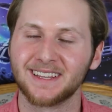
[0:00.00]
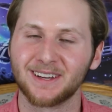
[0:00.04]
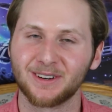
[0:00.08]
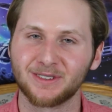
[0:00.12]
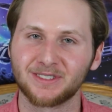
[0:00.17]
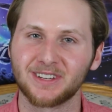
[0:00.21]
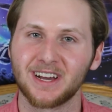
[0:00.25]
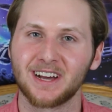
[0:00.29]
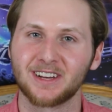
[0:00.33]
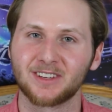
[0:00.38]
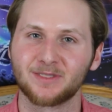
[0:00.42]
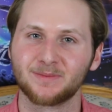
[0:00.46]
That
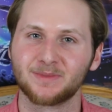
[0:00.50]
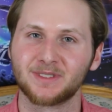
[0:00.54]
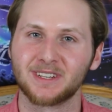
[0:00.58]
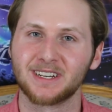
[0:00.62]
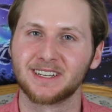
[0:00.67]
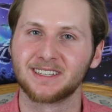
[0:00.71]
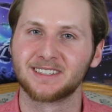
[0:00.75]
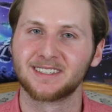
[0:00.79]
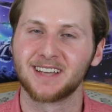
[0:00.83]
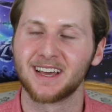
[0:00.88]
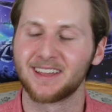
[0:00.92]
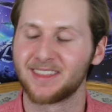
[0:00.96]
was awesome
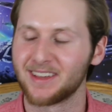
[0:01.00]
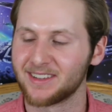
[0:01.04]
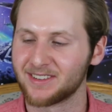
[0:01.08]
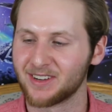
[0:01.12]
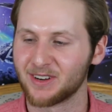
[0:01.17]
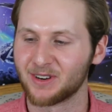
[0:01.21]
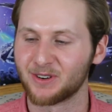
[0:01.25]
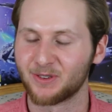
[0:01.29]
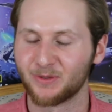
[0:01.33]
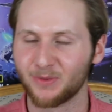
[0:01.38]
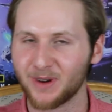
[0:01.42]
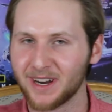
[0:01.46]
seeing. Seth has
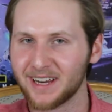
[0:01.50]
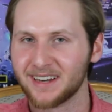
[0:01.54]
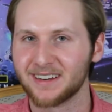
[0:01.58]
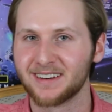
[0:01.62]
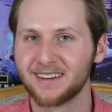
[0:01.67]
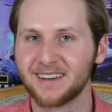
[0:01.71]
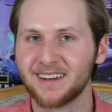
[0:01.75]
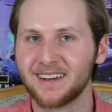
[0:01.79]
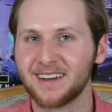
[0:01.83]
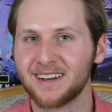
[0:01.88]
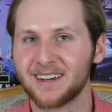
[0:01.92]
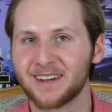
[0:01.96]
a great
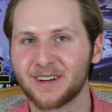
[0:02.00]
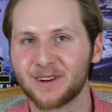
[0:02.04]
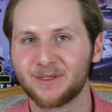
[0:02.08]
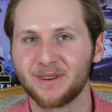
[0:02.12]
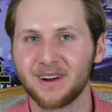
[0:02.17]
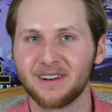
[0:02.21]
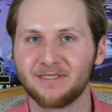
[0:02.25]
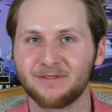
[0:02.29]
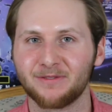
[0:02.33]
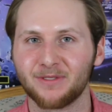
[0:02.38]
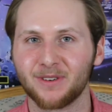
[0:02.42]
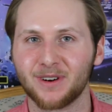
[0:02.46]

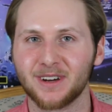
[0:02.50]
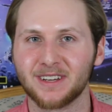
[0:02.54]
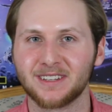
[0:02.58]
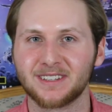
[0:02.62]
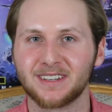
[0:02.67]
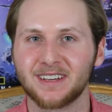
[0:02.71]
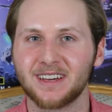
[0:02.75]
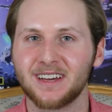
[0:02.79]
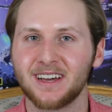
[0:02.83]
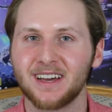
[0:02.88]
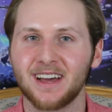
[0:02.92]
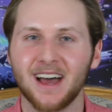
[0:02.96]
voice.